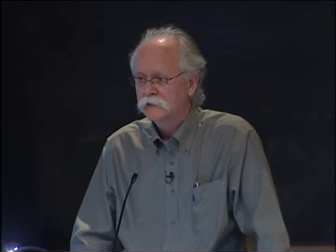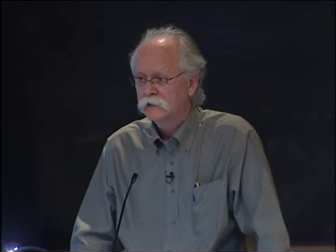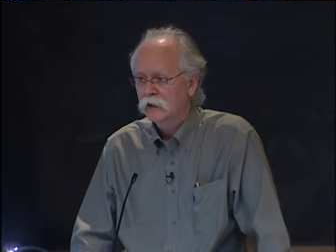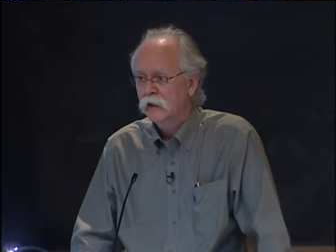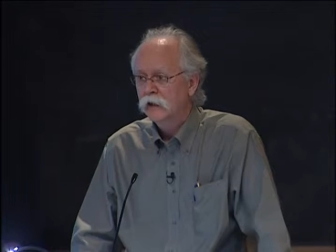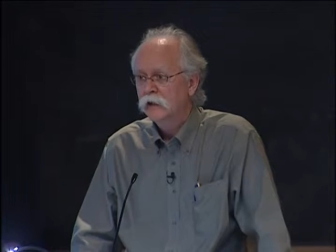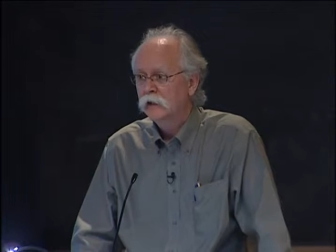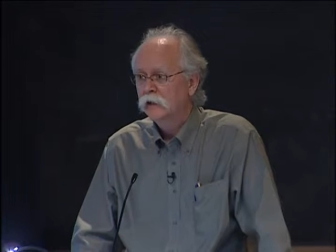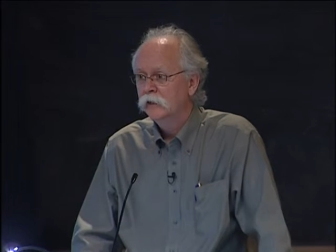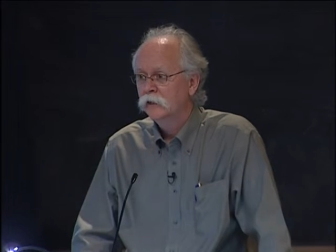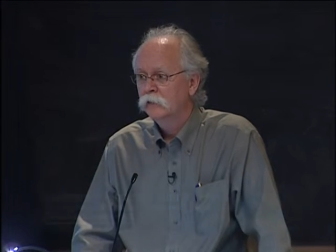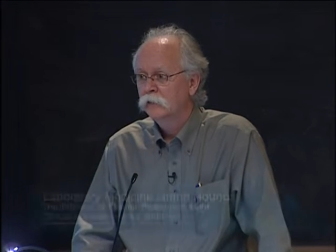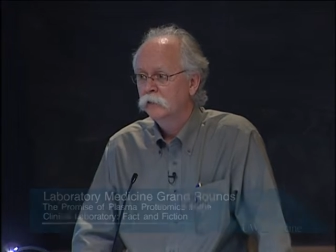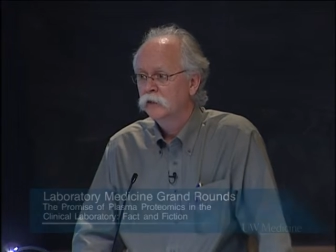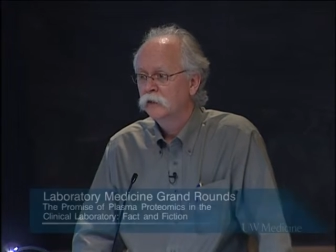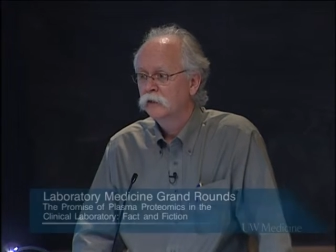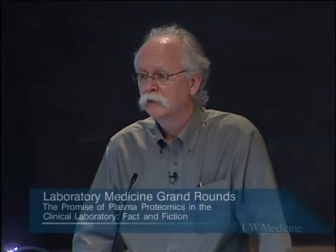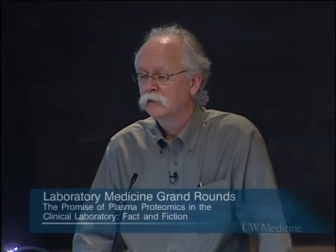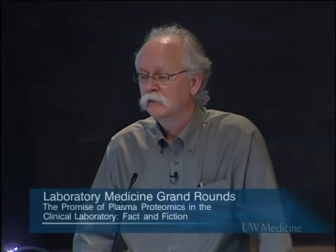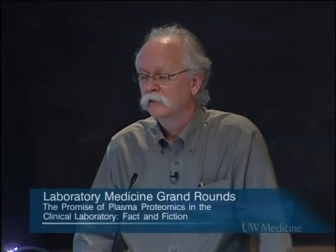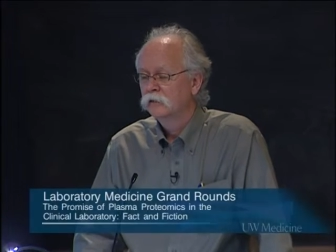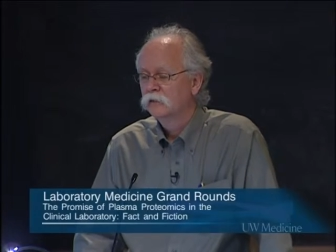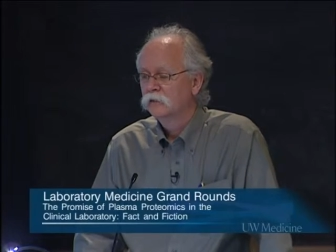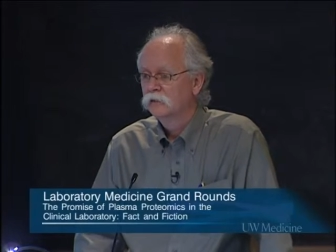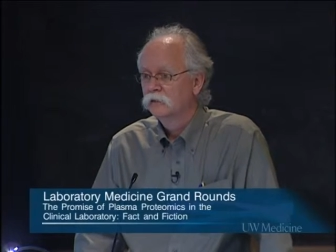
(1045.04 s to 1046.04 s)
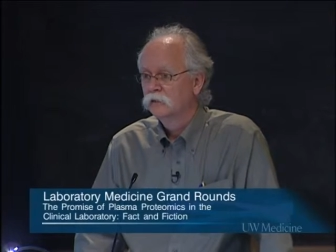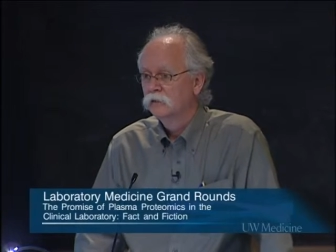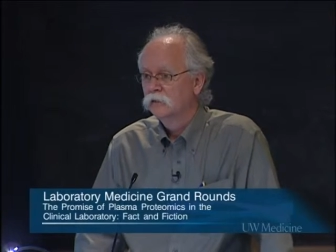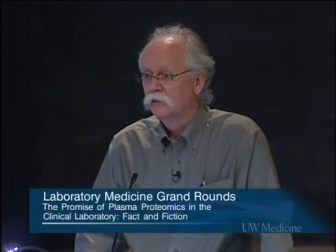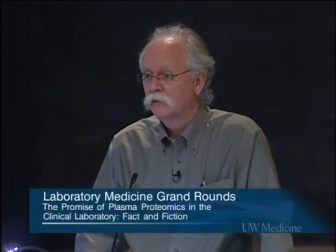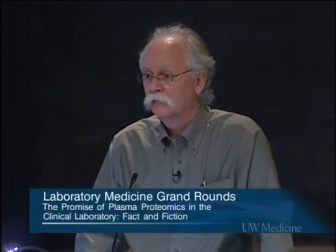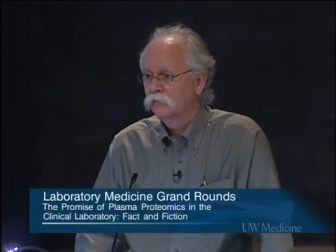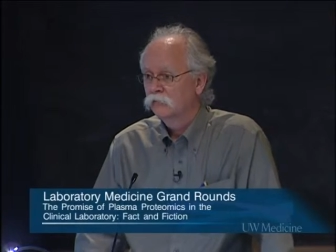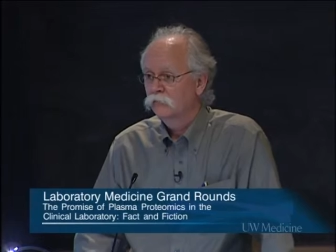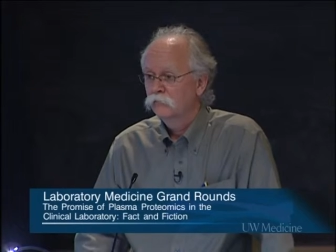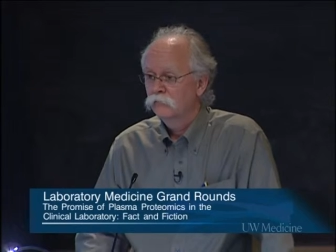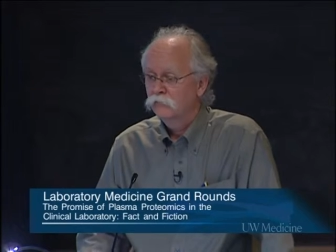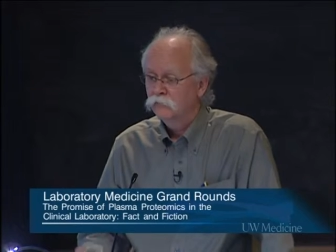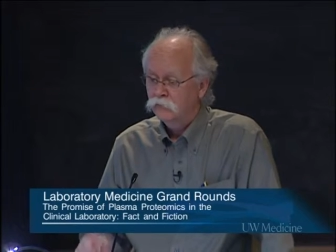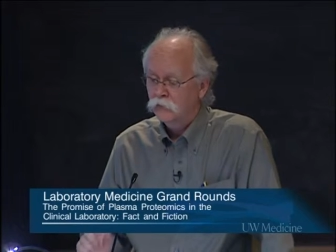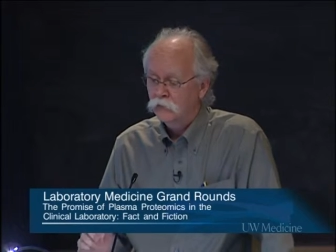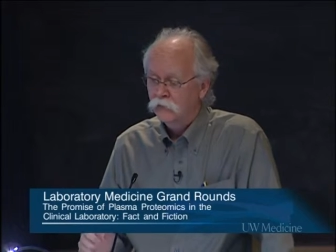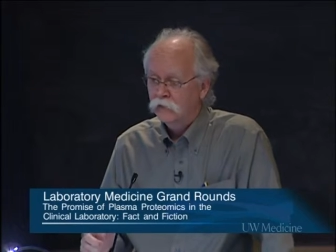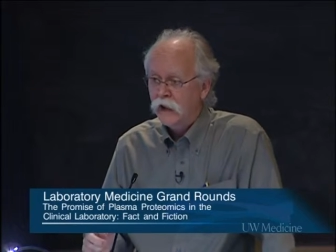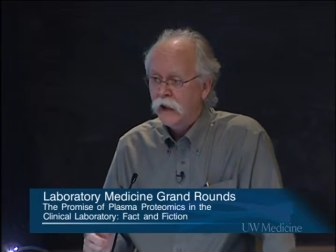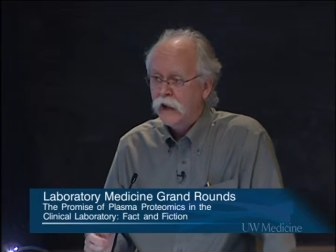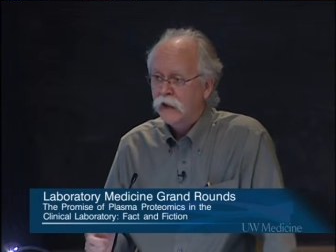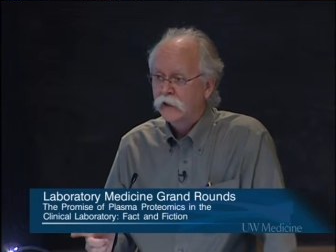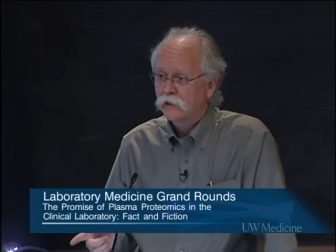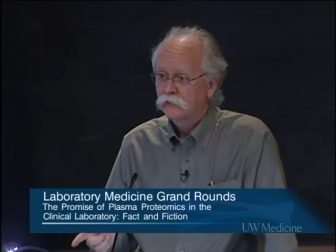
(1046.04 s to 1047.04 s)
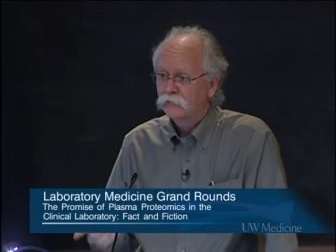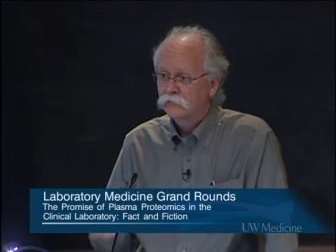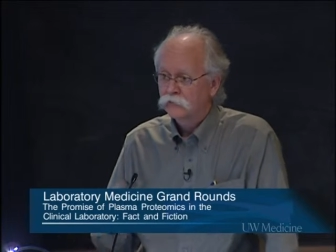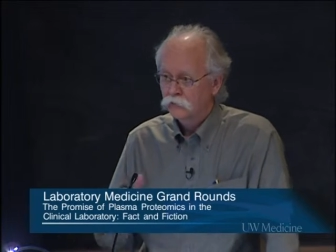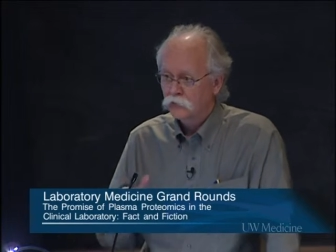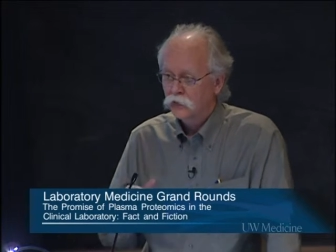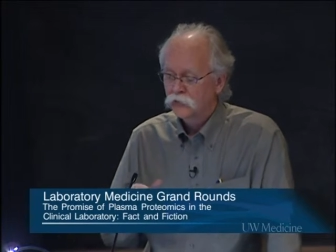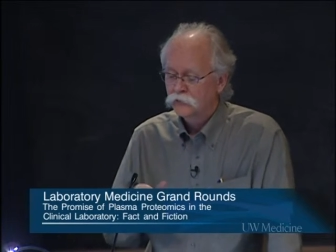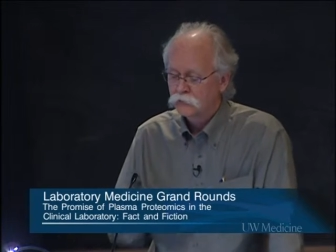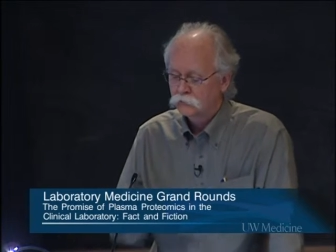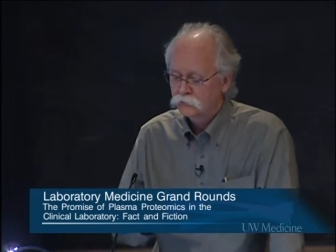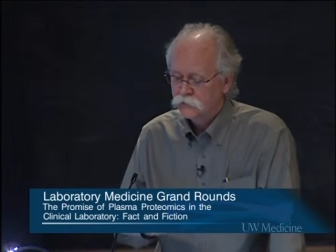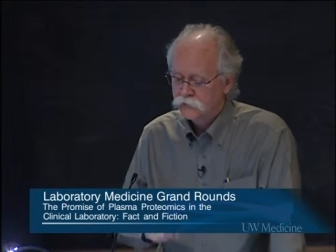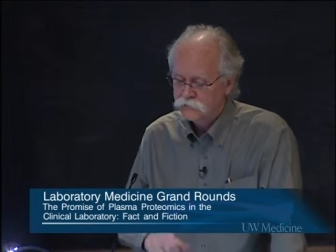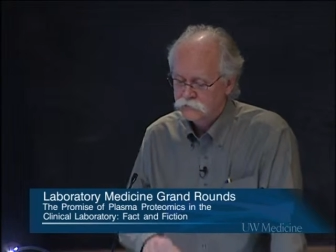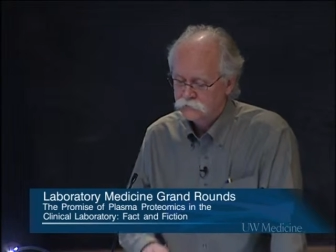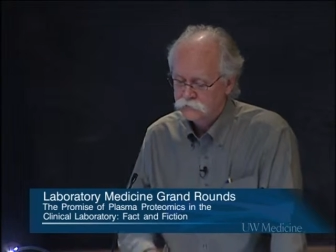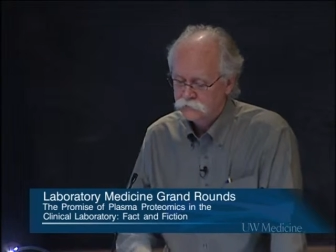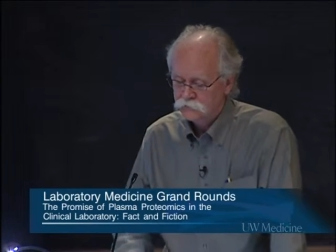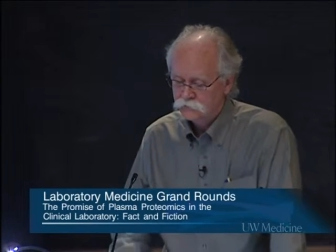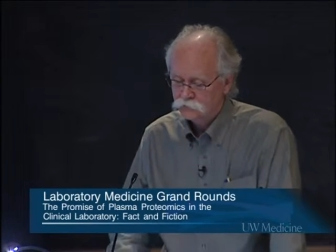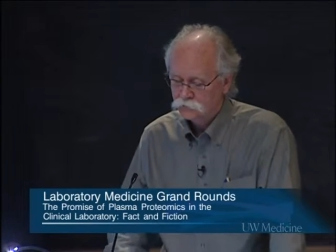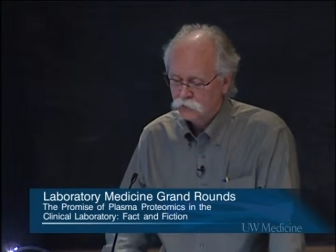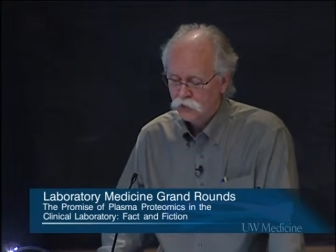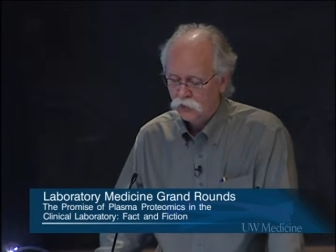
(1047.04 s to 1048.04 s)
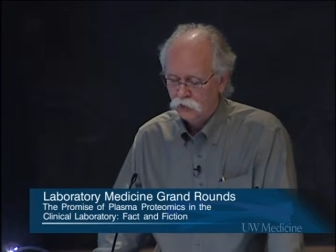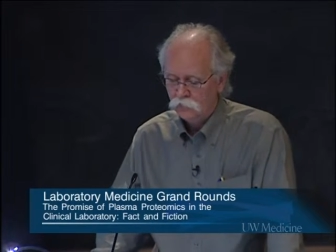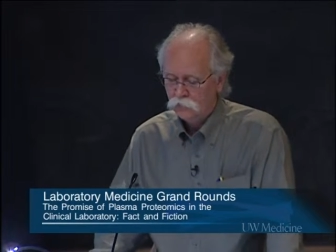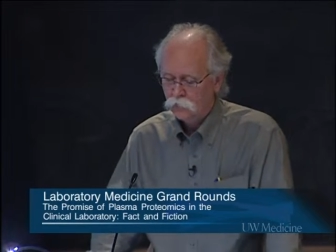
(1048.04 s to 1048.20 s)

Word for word: likely to be for that and for other reasons as well,